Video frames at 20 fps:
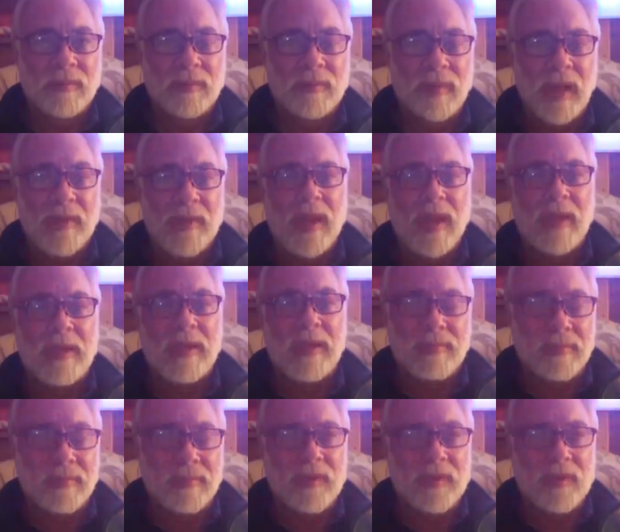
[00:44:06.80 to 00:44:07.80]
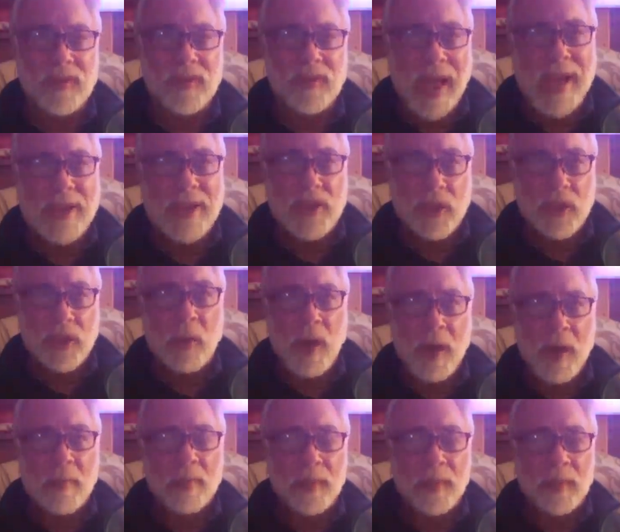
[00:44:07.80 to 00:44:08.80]
and they size you
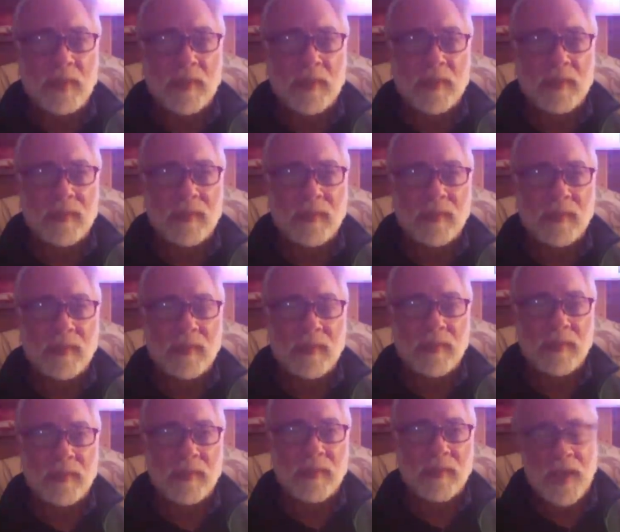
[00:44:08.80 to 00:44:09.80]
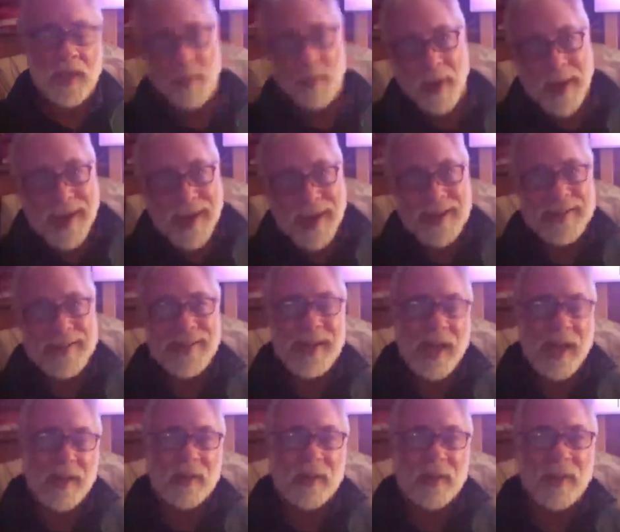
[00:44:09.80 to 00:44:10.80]
up, and you might get
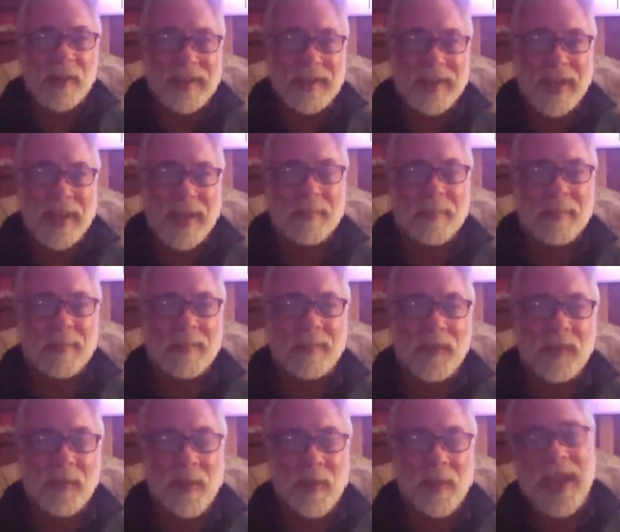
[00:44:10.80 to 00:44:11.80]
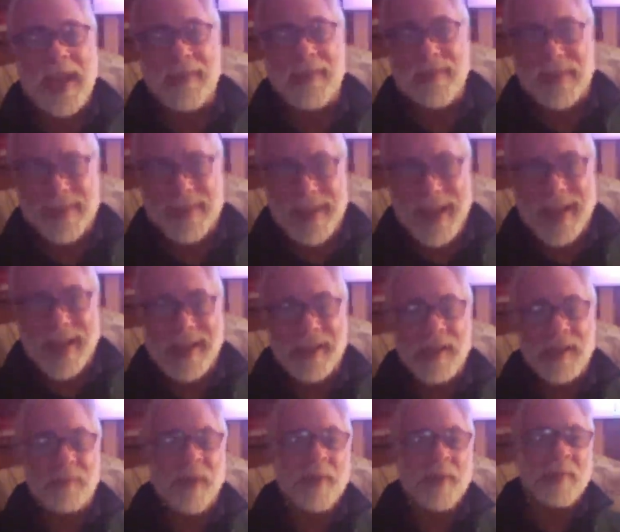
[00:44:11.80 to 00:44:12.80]
together with them. You might have a date.
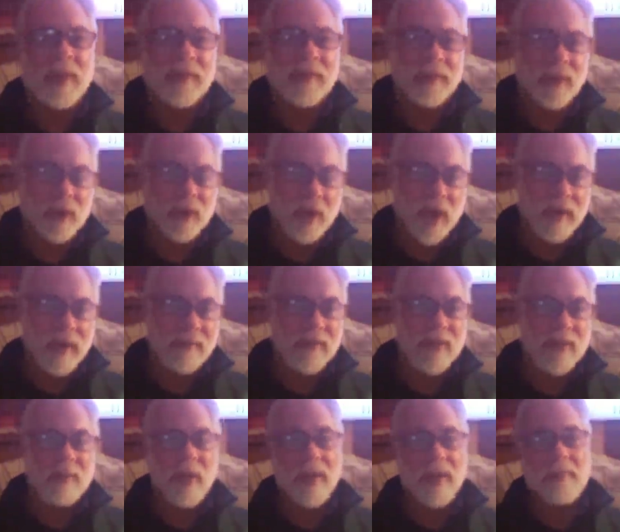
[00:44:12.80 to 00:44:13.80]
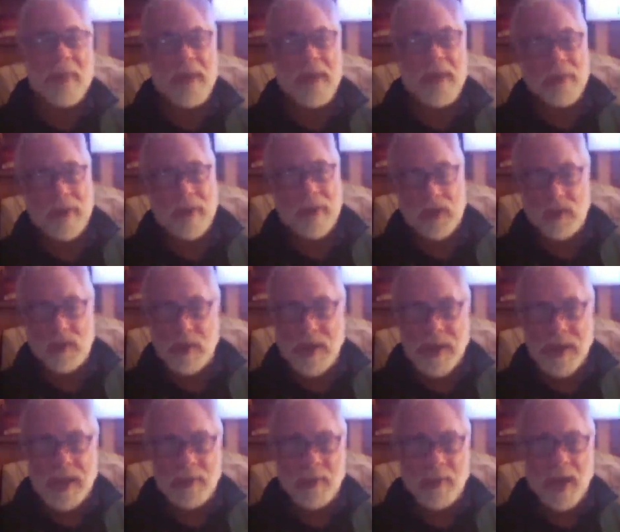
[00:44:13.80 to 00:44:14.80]
You might meet for coffee. You might meet for a
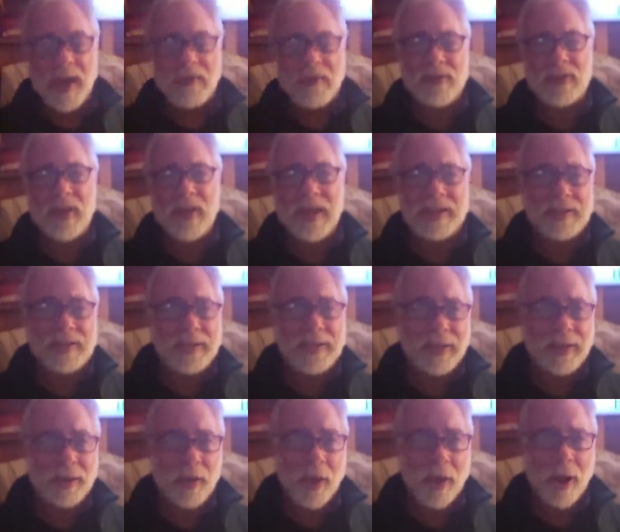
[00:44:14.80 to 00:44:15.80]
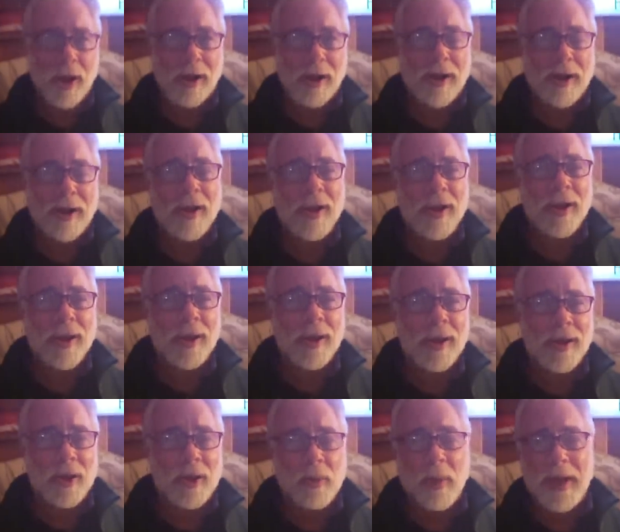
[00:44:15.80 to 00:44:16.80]
drink. You might have sex in the car.
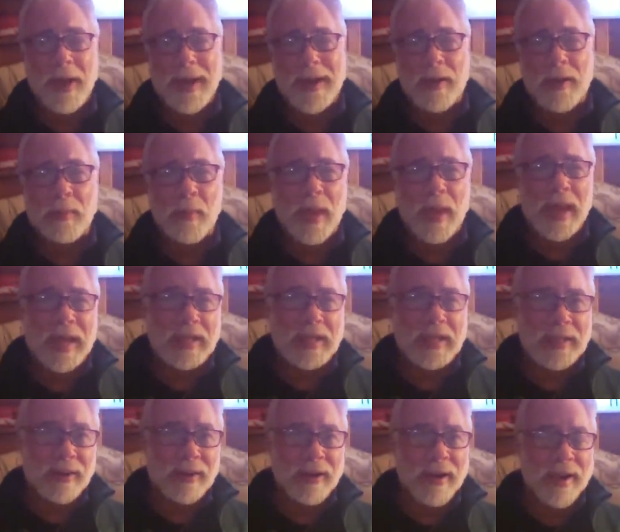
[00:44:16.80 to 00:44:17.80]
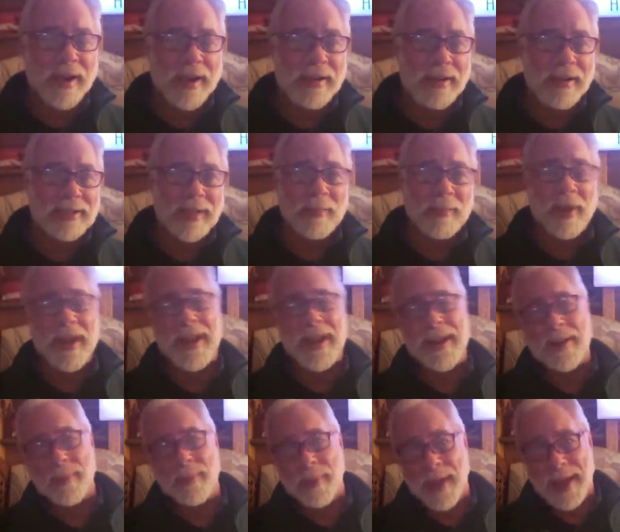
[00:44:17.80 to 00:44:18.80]
You might end up back at their house. They might
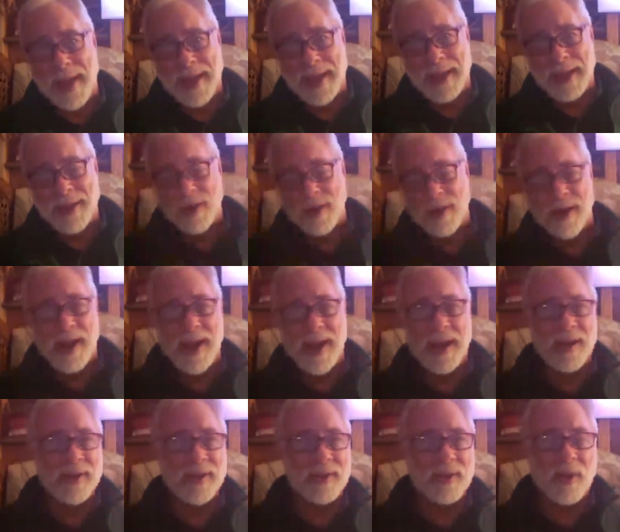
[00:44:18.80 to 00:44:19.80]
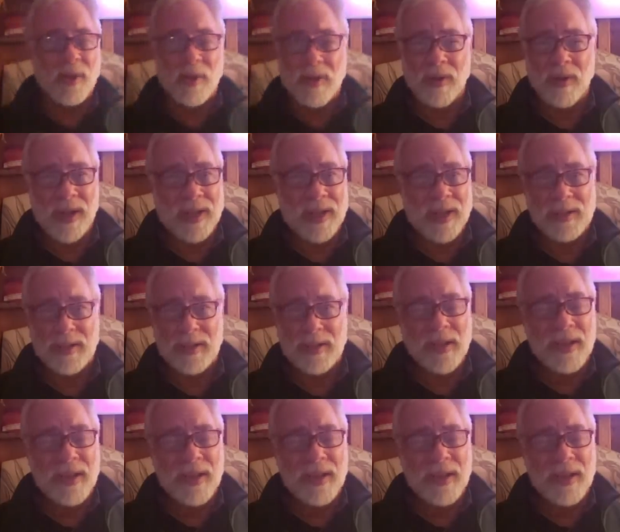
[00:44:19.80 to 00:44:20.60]
end up back at your house. All kinds of.